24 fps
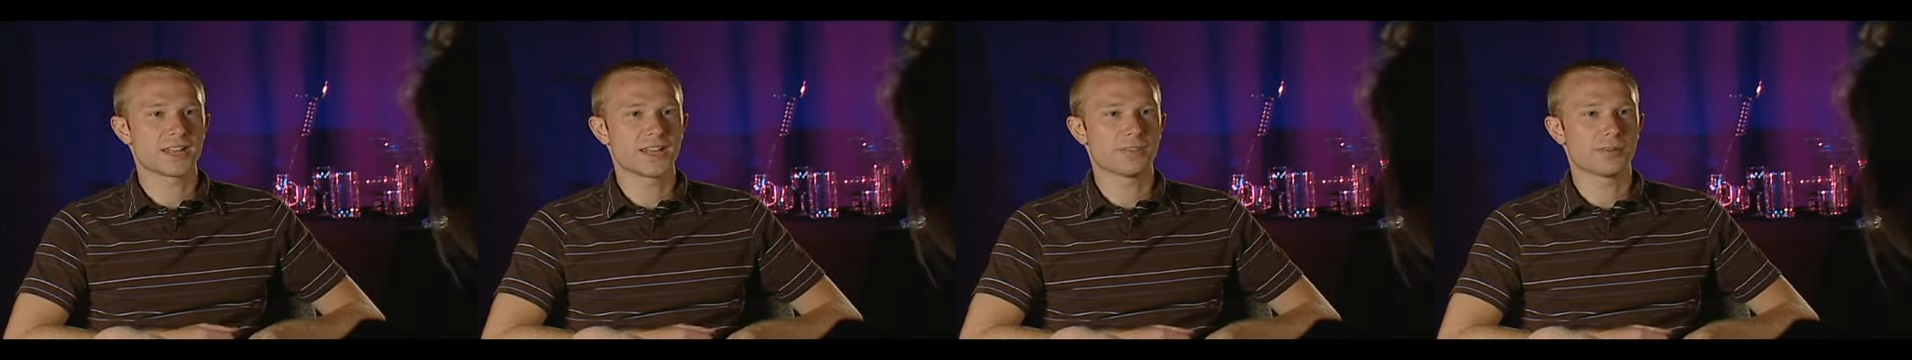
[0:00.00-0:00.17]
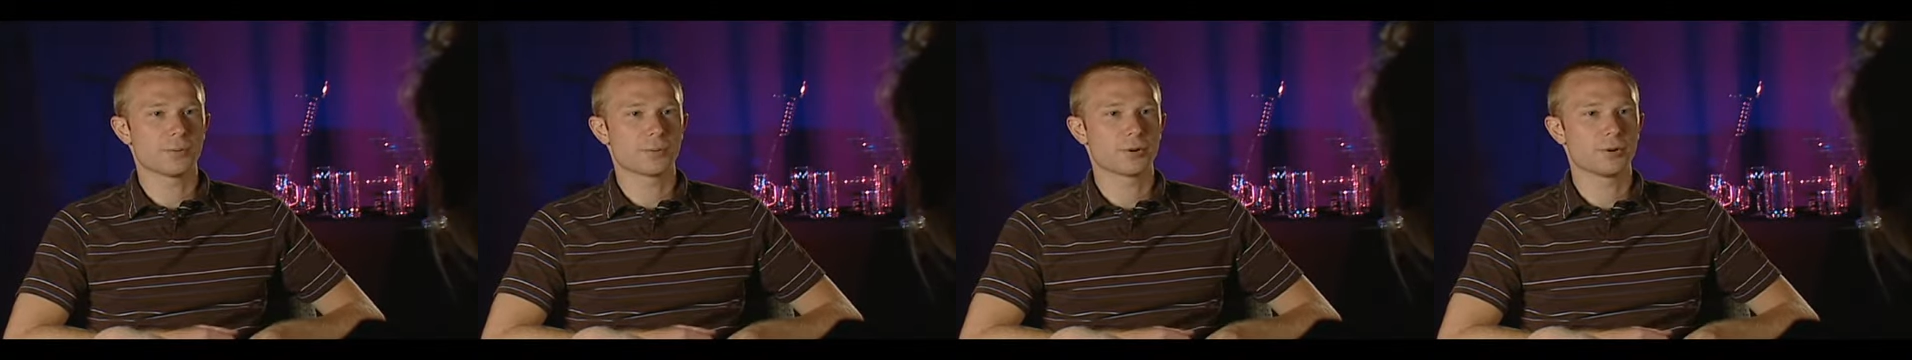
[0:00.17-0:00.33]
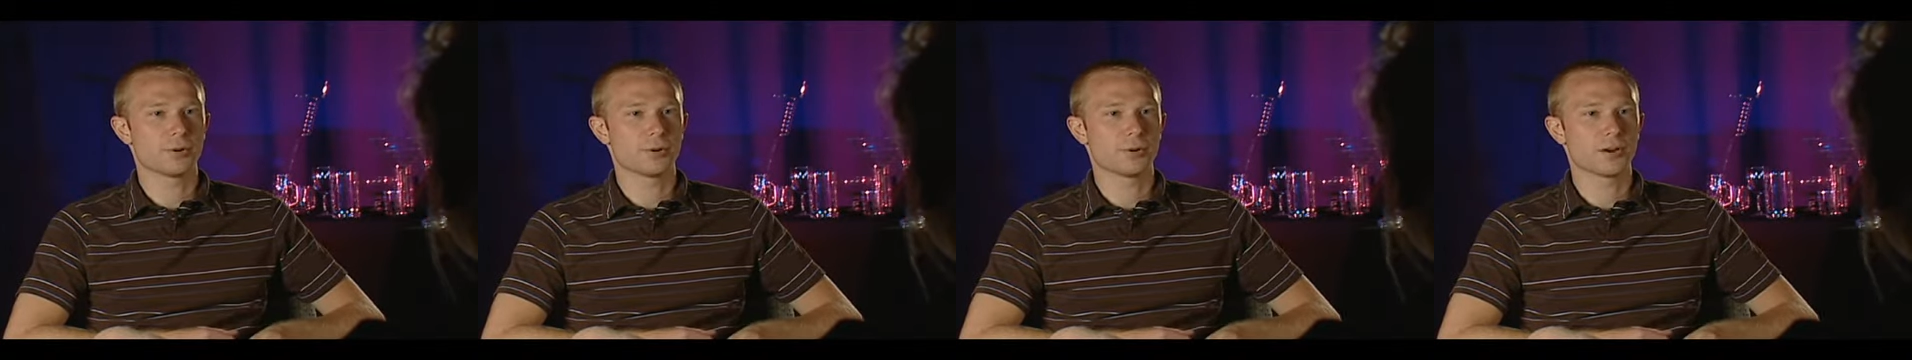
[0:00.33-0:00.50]
have
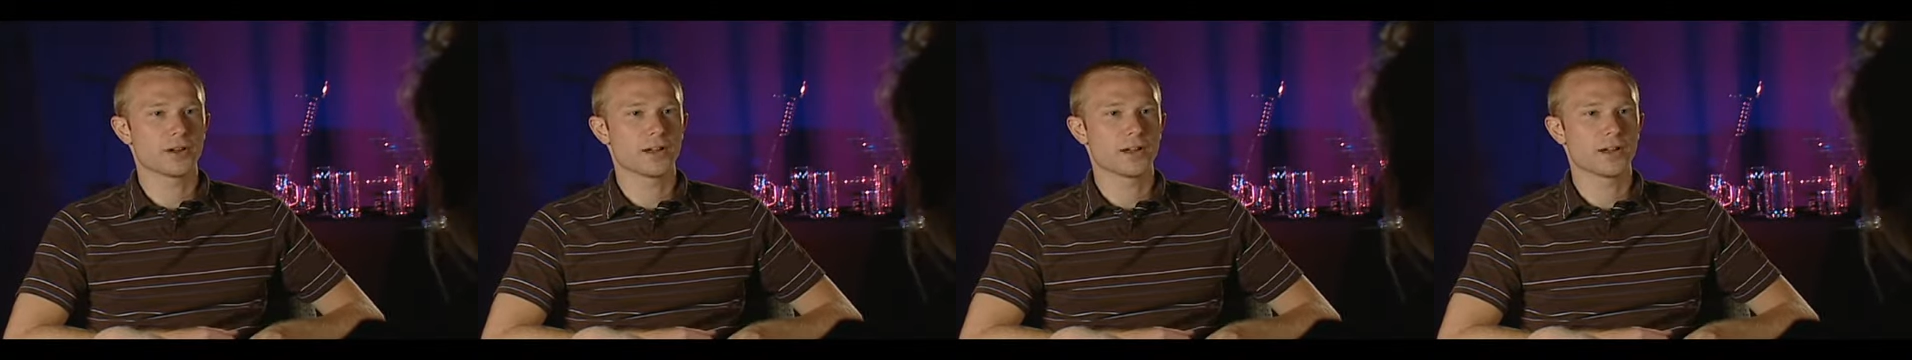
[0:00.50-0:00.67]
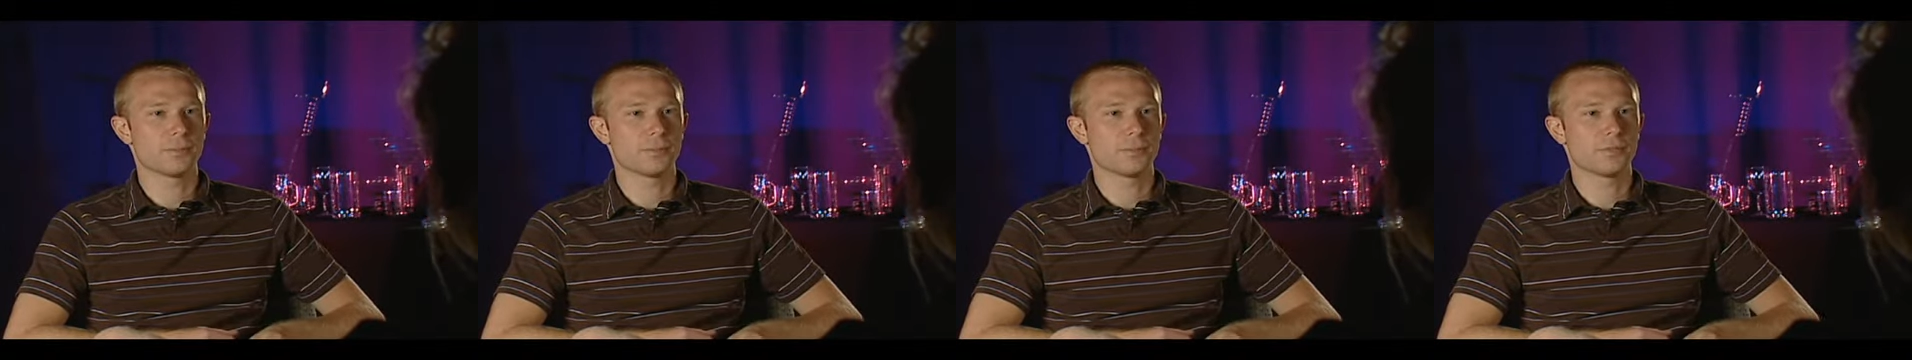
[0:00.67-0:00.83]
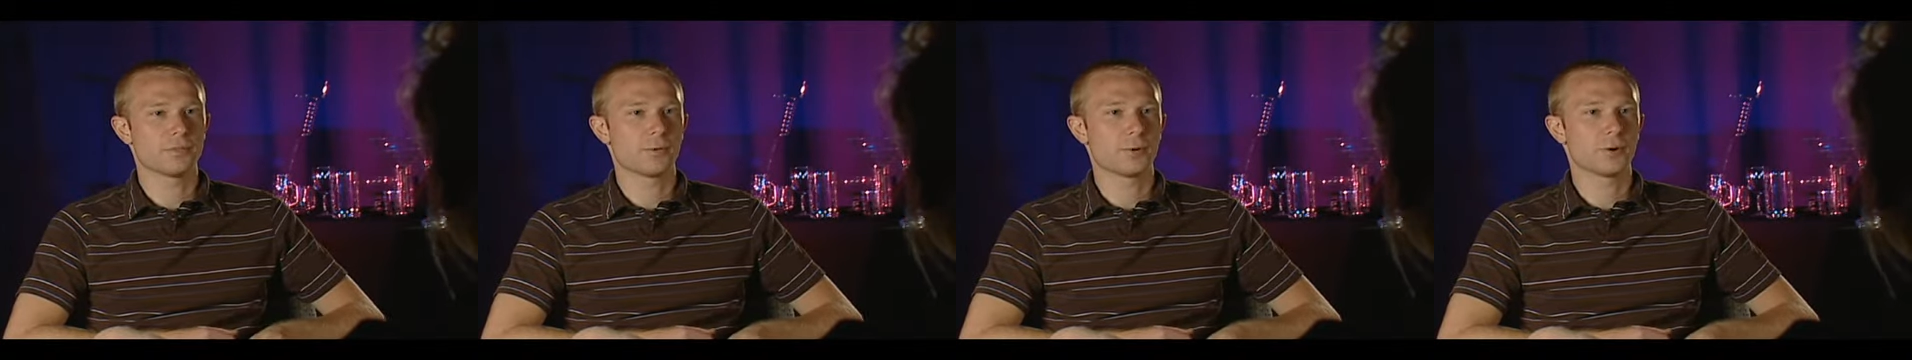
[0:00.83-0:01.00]
a
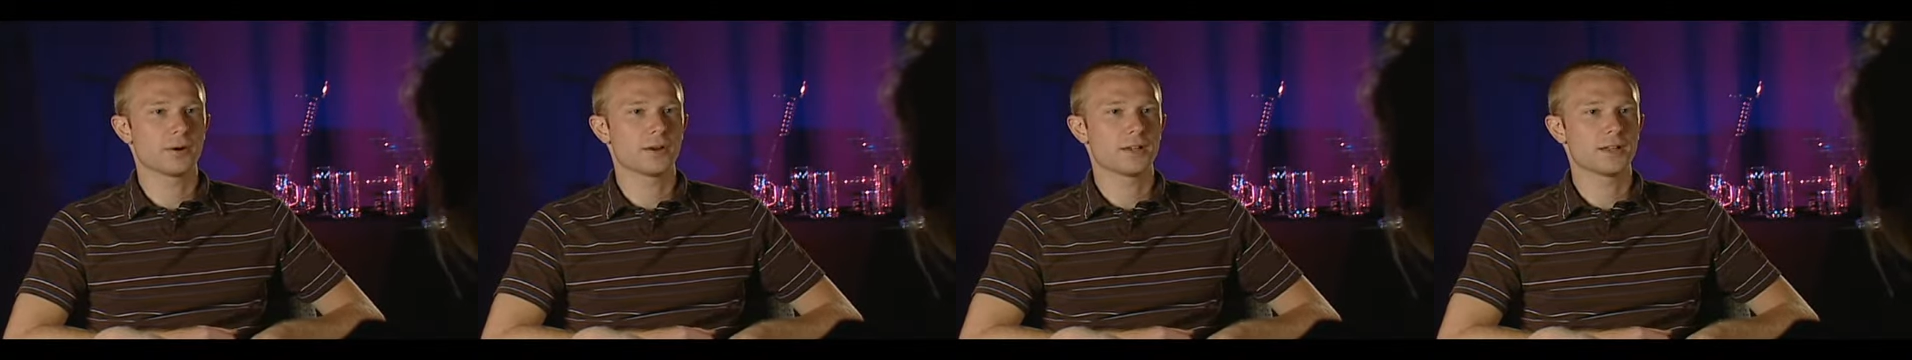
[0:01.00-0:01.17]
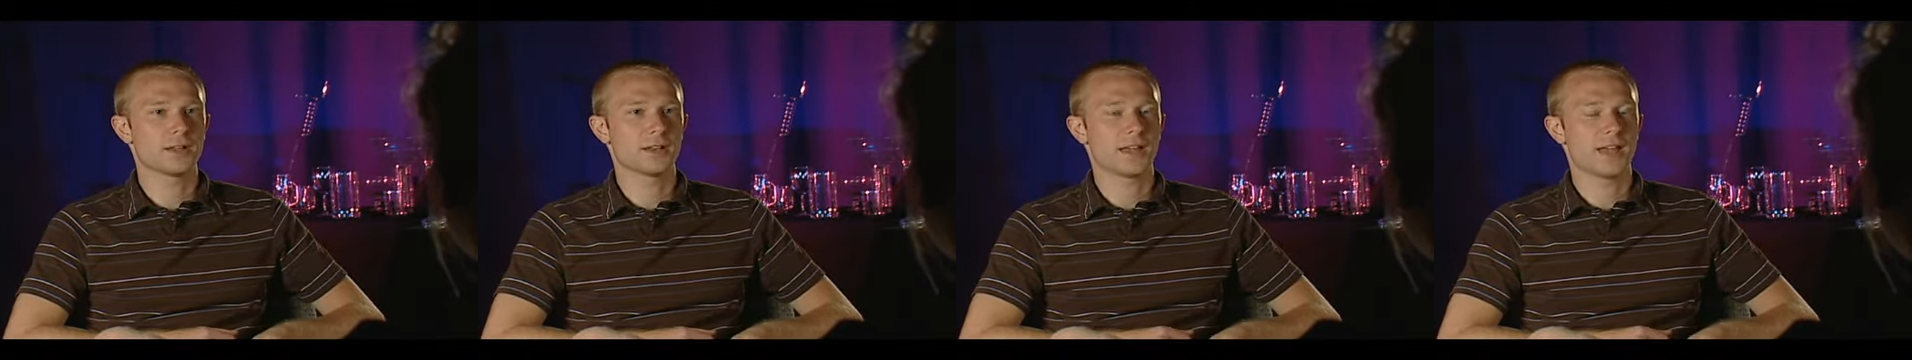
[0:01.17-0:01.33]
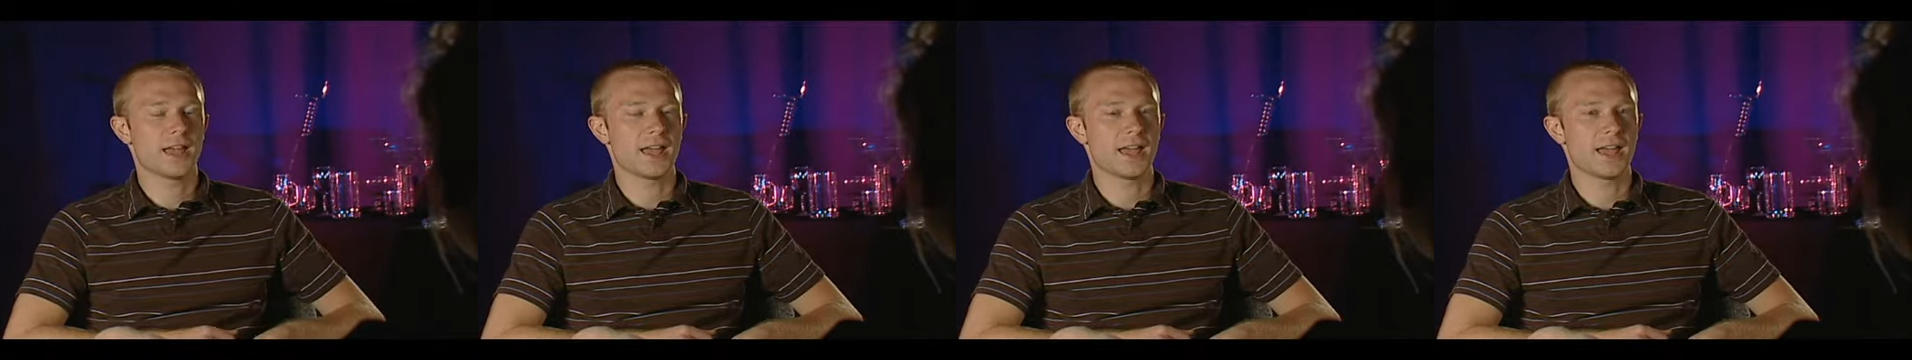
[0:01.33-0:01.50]
program for it,